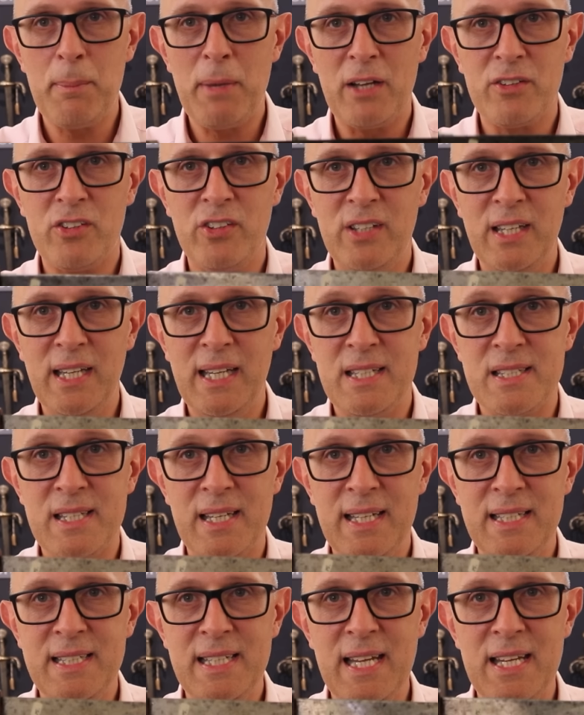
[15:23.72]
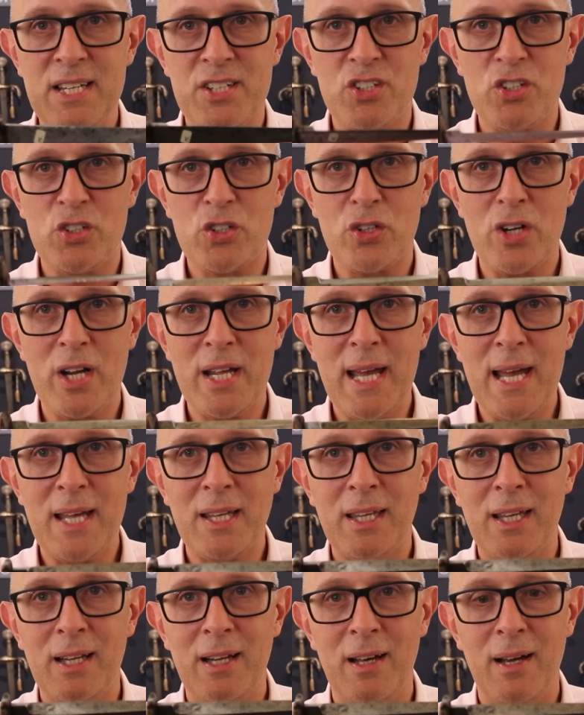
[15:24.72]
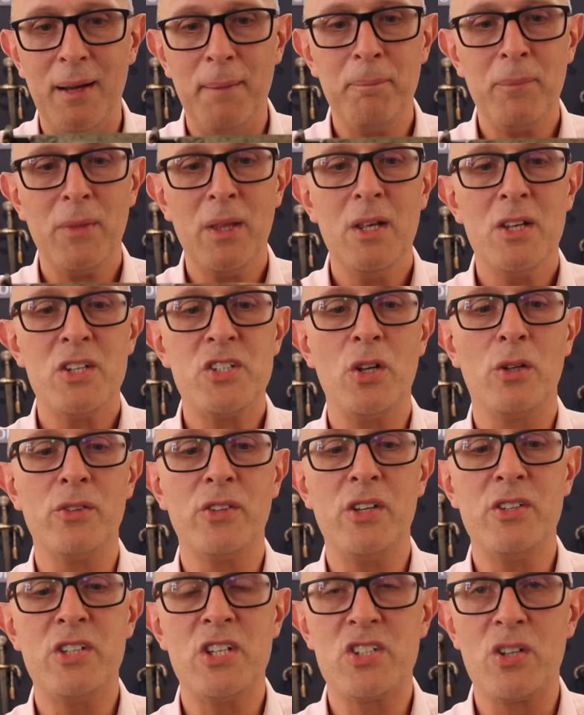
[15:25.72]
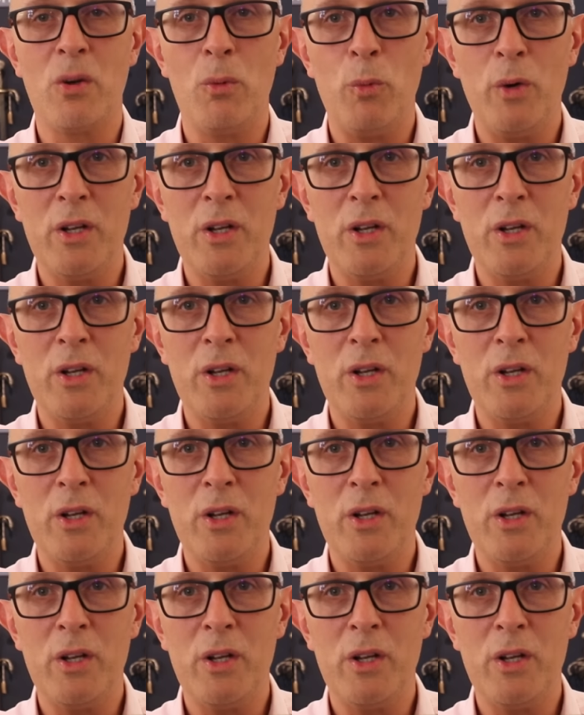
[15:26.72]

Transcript: about it is, it is triangular. So you'll notice on